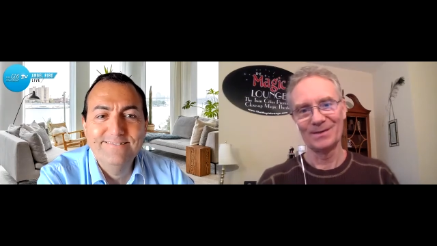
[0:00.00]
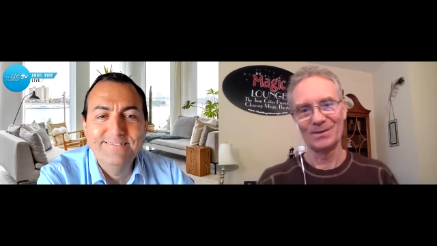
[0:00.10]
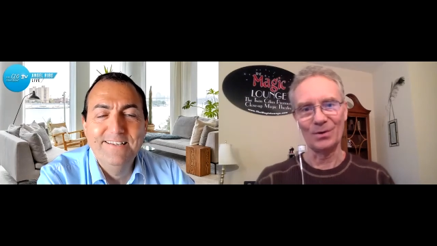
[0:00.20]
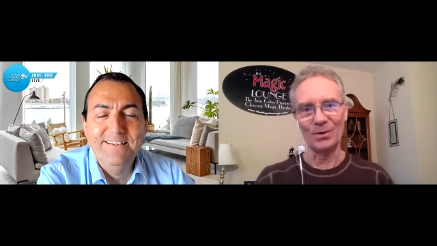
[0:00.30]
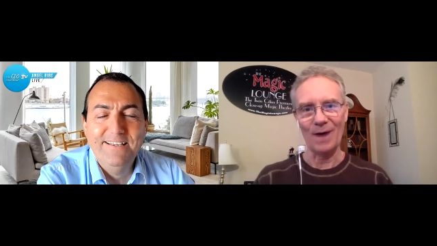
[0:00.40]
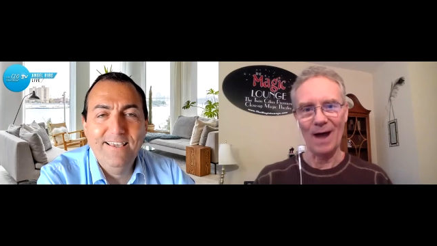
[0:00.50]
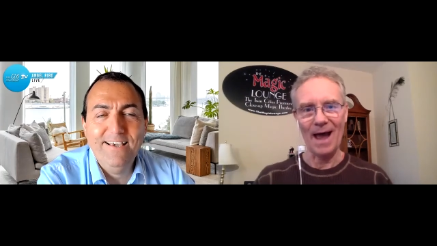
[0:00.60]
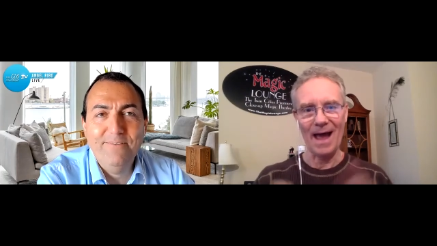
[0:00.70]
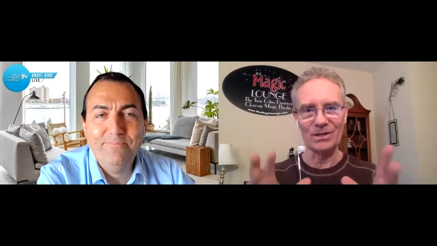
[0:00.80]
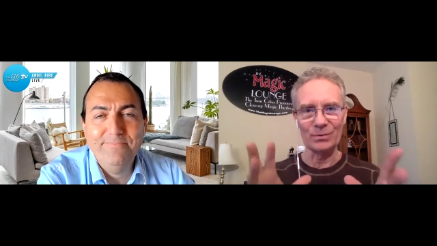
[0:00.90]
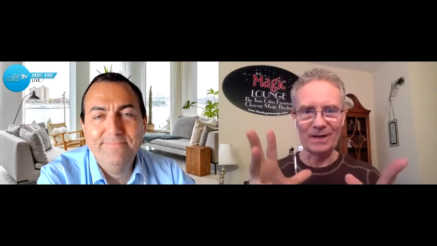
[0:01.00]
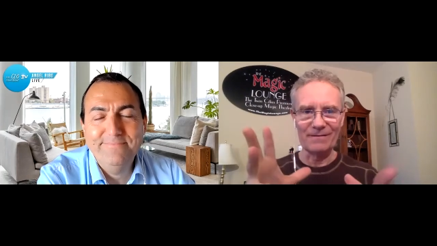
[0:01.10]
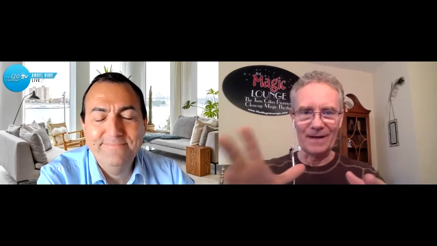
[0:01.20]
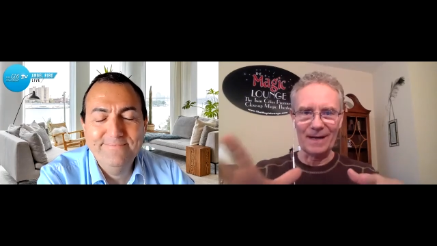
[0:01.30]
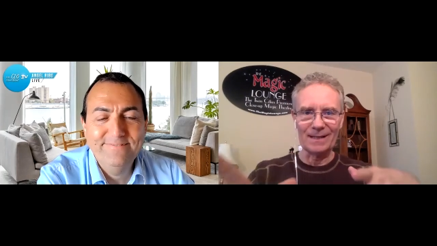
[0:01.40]
Speaker 1: so yeah. I had to
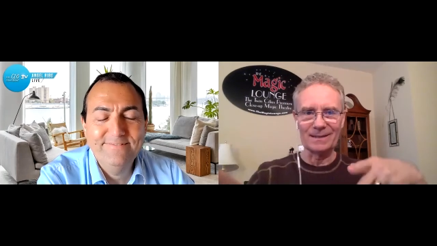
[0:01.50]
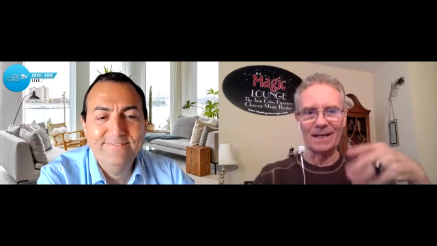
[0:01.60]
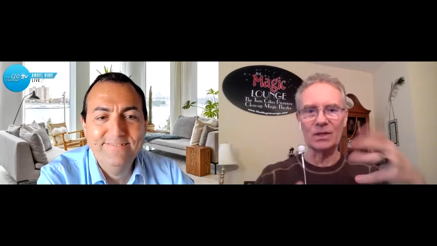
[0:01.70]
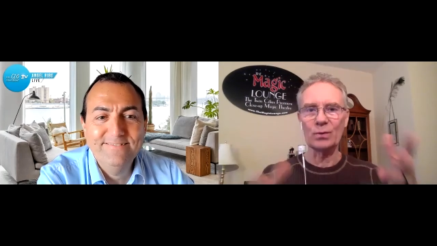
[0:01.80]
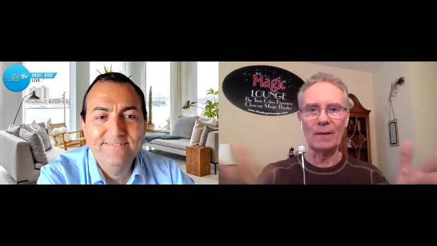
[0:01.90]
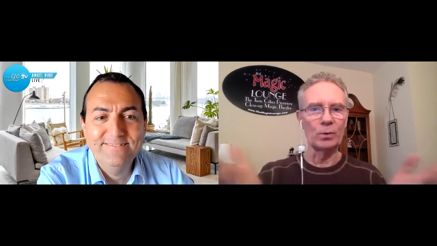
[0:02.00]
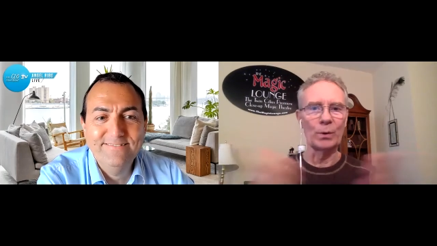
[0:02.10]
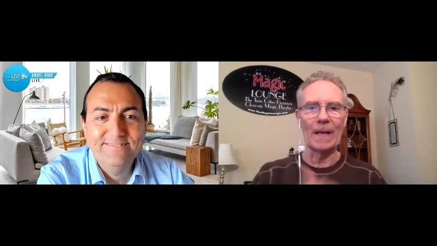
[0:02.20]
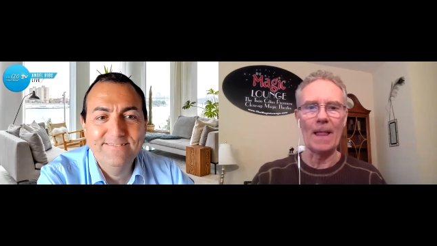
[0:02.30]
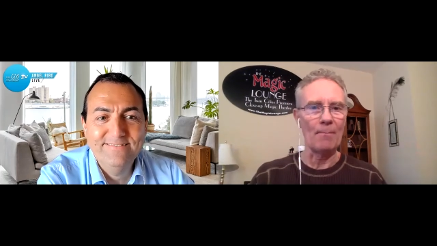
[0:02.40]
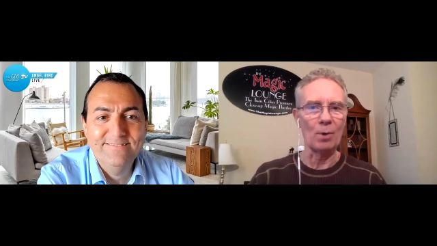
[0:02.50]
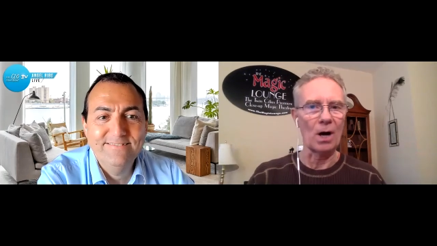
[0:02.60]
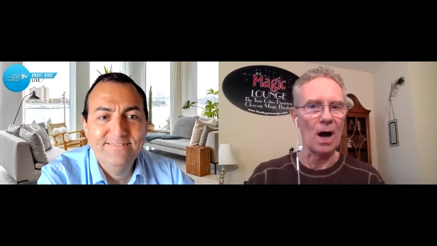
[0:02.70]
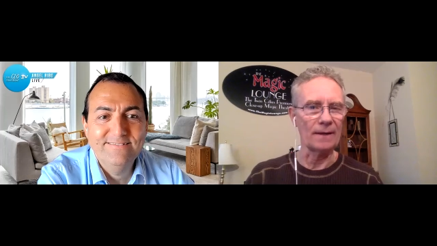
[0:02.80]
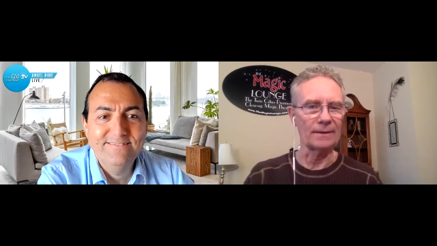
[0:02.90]
innovate, and that's why I'm doing a lot
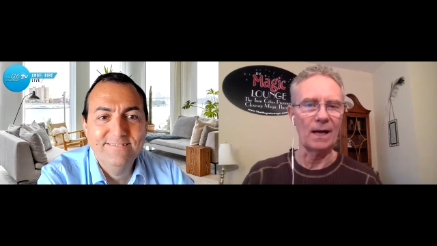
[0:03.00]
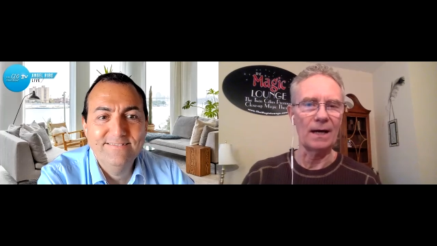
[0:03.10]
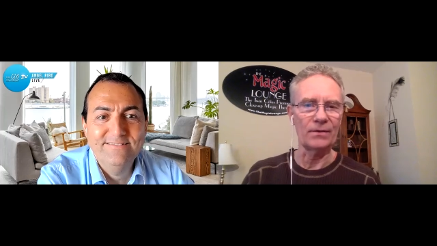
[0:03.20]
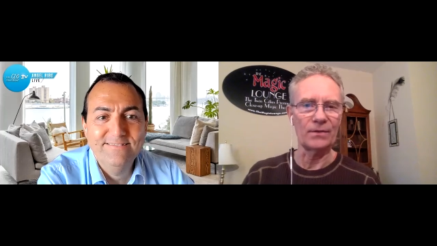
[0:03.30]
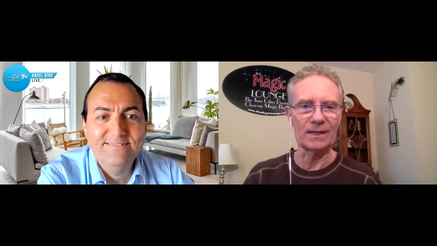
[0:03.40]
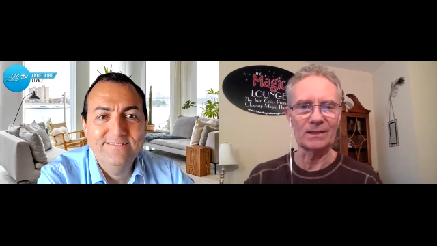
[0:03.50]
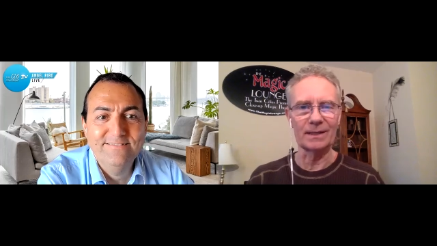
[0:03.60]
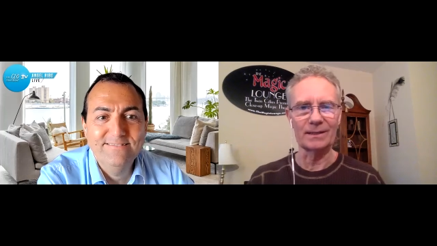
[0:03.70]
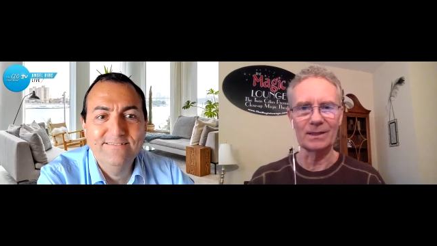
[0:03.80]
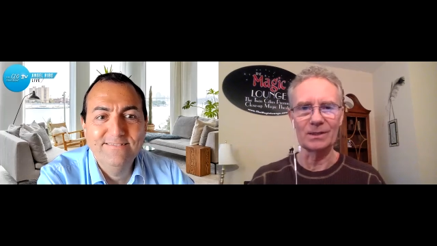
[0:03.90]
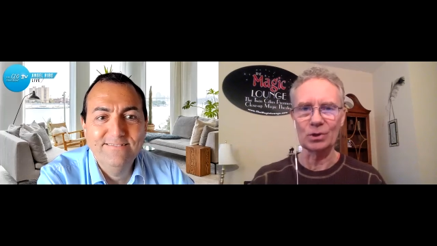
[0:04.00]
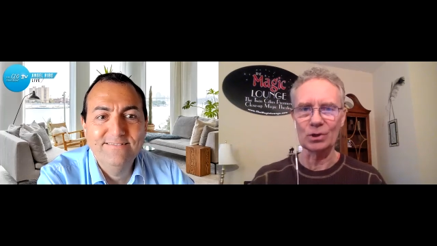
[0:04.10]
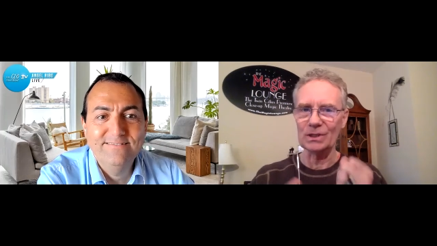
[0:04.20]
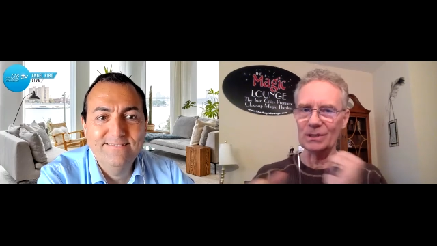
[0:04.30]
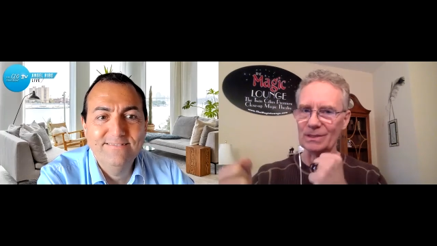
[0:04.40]
more online things like this,
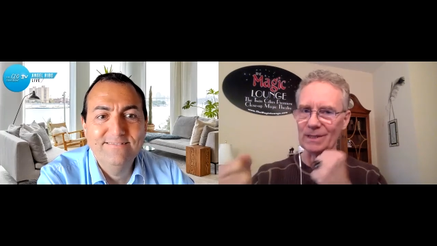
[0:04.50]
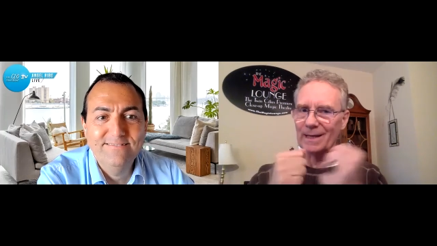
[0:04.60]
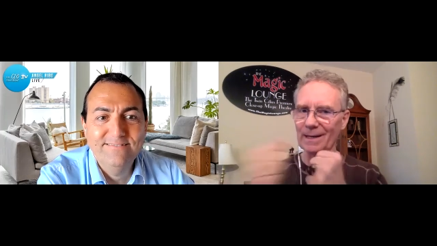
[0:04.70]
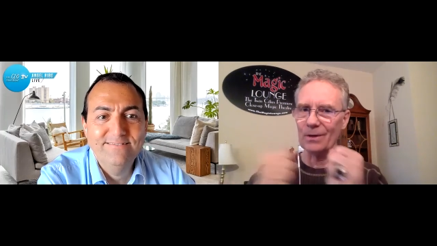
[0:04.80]
just staying